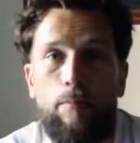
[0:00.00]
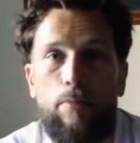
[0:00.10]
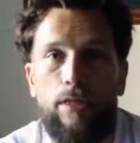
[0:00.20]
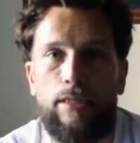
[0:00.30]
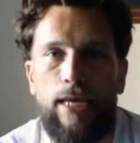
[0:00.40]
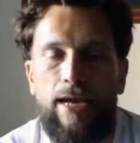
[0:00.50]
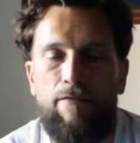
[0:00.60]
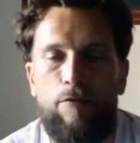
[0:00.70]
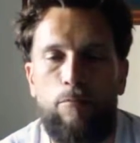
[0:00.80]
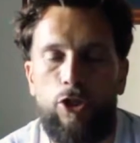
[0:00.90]
But it's
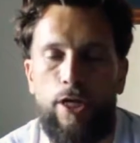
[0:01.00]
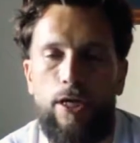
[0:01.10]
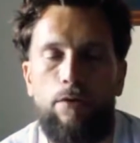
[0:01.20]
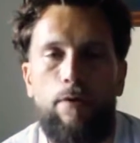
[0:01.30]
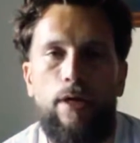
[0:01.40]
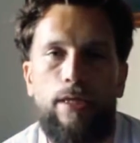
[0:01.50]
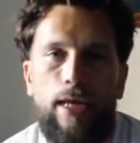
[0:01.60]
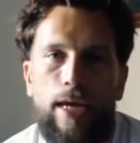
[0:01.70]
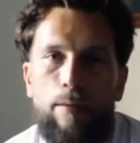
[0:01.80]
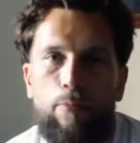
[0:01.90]
like from January
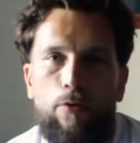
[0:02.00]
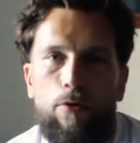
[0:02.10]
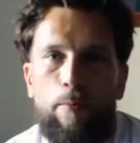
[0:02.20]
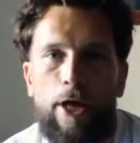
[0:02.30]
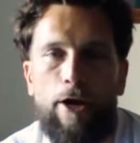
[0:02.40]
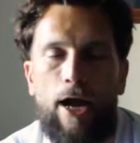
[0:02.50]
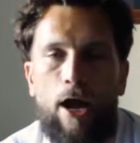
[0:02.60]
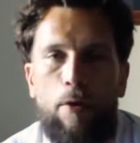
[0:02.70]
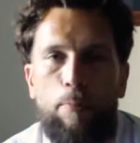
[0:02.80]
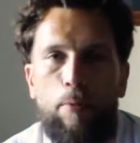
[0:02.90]
to April, no matter
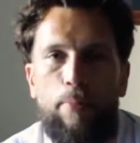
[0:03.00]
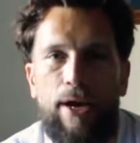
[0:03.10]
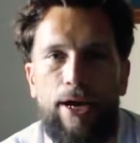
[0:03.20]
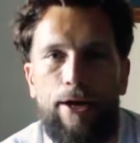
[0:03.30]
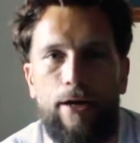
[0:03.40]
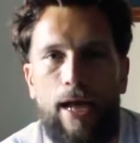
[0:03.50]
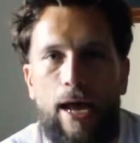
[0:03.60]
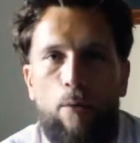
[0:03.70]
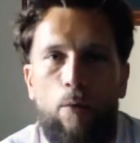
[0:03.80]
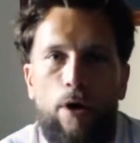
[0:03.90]
how prepared
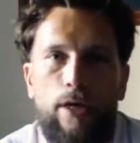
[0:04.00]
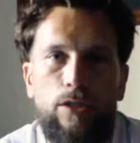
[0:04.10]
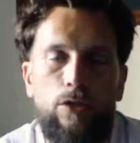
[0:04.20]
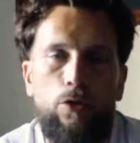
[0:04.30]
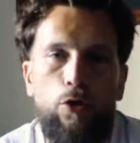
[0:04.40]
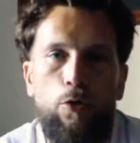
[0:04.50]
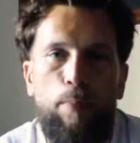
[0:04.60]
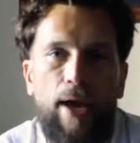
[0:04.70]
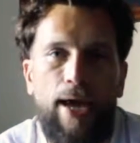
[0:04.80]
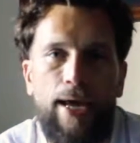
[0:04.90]
I was to
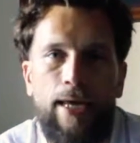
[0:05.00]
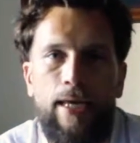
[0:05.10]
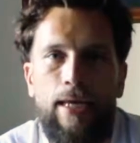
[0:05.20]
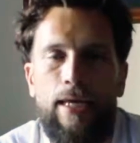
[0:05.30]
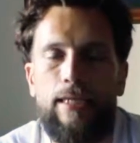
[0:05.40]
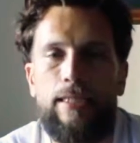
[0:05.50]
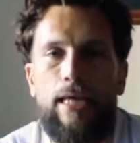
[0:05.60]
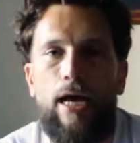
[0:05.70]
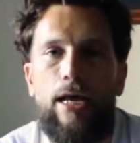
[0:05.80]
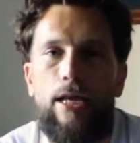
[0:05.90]
pay, it's
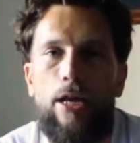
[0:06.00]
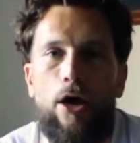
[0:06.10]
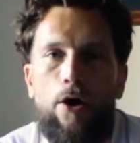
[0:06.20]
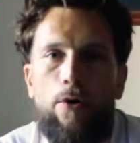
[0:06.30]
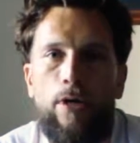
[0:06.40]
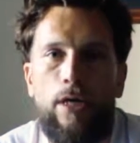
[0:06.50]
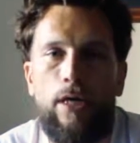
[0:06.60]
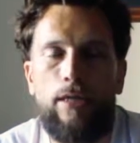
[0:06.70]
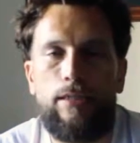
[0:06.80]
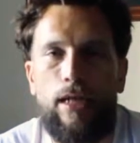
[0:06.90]
the unknown
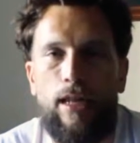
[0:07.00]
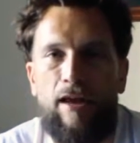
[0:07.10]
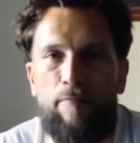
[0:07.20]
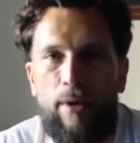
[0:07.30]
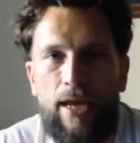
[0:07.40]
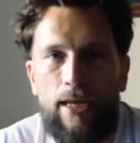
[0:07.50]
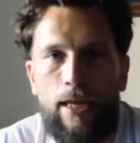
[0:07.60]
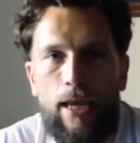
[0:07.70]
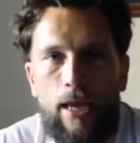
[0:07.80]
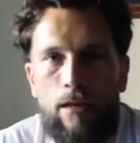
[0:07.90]
until I paid.
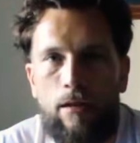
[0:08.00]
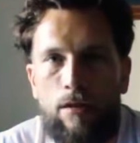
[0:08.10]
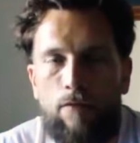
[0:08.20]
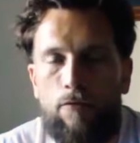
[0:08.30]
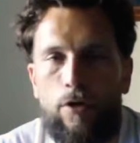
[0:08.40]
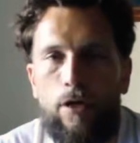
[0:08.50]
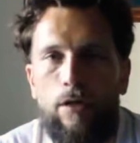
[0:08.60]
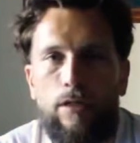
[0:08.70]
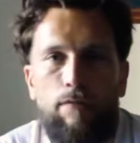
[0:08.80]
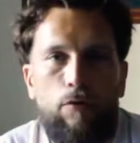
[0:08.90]
And for
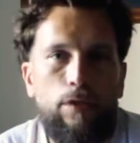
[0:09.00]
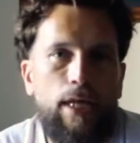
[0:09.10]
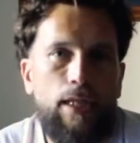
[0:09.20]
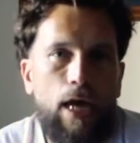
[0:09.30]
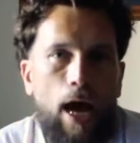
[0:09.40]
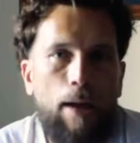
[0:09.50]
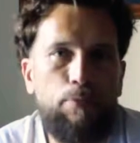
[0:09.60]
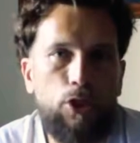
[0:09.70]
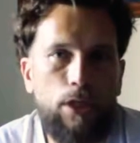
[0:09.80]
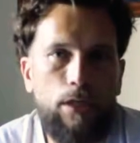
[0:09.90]
years, I've always had the
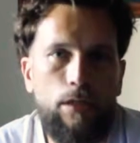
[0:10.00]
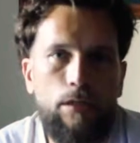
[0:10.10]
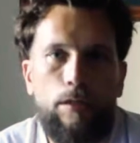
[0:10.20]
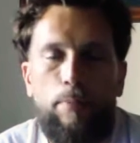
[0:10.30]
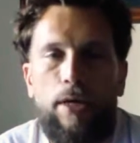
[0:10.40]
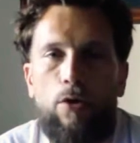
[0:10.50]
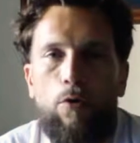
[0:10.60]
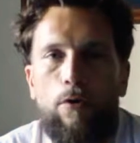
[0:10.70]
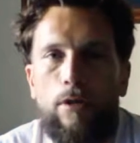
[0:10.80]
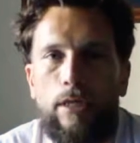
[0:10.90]
option to pay
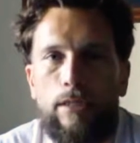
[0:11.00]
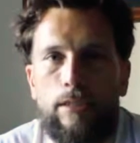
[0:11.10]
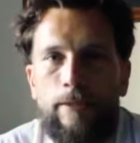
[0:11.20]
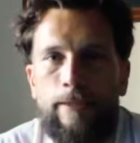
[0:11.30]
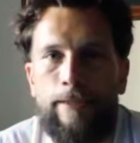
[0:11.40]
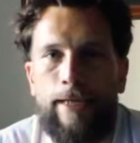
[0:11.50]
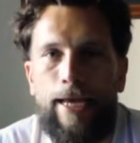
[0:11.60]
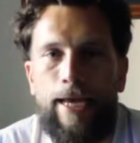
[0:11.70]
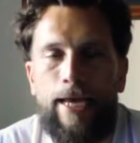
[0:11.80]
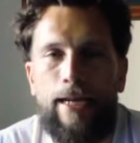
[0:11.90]
quarterlies,
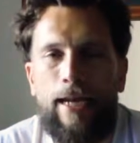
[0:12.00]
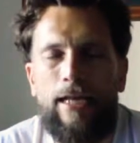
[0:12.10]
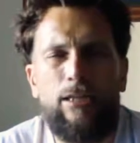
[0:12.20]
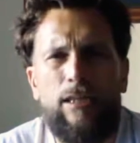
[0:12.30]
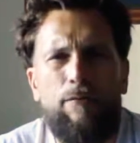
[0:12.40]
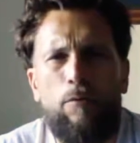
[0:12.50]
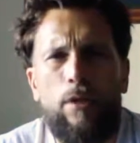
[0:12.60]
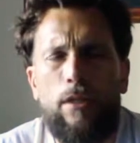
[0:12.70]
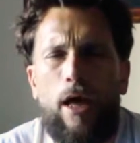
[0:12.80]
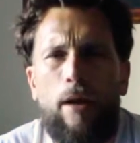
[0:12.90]
and I just never
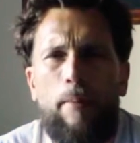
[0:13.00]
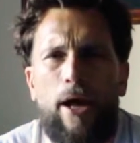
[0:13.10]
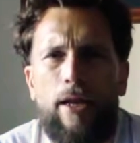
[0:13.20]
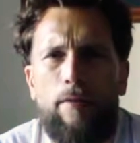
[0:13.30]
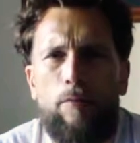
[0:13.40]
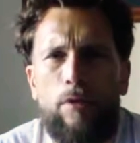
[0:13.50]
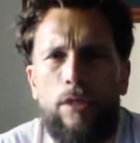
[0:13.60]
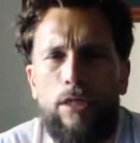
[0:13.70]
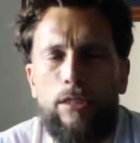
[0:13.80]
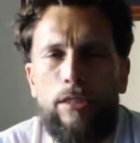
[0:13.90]
really thought about it. Well,
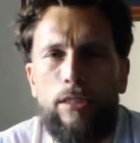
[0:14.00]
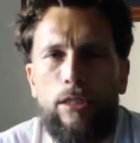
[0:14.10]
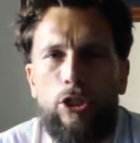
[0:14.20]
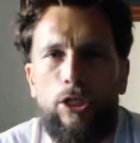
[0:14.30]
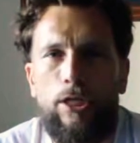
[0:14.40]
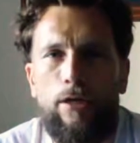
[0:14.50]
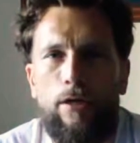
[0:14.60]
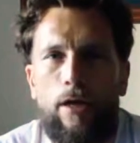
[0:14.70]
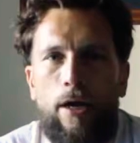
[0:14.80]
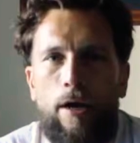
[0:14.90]
this
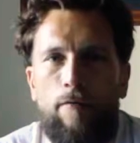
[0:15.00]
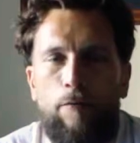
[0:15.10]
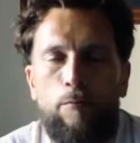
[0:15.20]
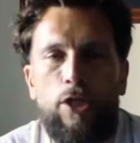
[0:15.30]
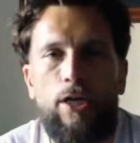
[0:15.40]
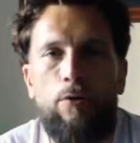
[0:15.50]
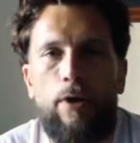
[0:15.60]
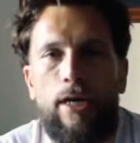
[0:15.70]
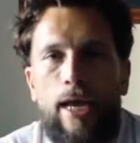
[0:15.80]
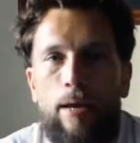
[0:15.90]
year, from
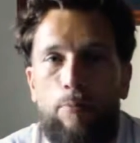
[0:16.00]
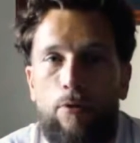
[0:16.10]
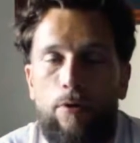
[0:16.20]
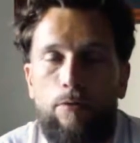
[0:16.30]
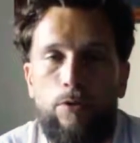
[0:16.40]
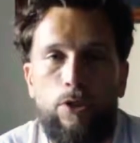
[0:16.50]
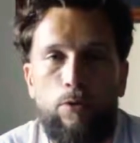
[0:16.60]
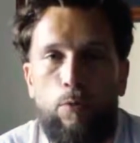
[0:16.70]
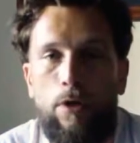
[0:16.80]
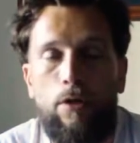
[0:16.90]
January to April, it was
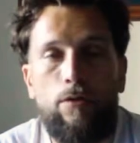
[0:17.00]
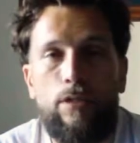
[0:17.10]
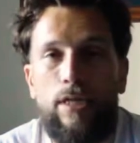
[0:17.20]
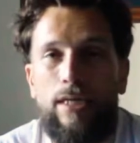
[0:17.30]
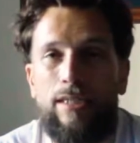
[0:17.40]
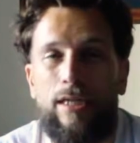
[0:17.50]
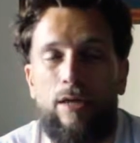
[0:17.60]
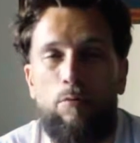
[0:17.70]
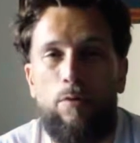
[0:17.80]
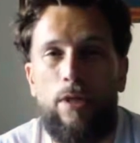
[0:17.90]
just one of those things that
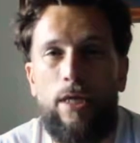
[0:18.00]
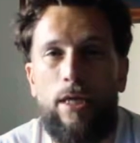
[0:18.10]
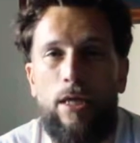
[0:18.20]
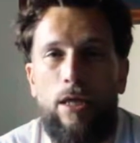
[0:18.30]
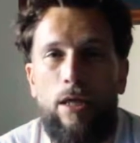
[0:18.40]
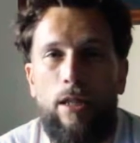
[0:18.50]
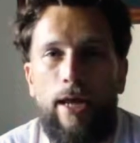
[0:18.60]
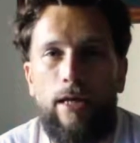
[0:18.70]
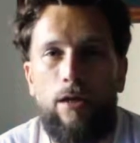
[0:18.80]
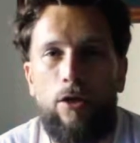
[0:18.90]
it really
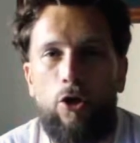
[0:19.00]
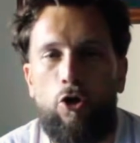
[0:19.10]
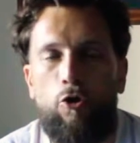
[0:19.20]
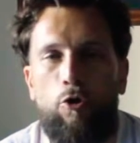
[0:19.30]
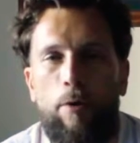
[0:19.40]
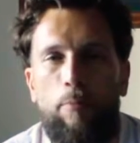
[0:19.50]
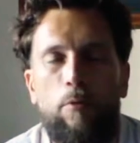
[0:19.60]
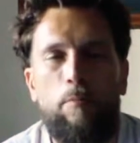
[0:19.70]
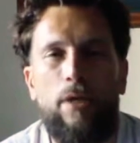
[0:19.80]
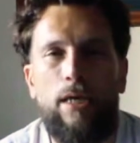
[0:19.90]

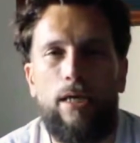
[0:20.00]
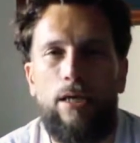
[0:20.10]
crippled me.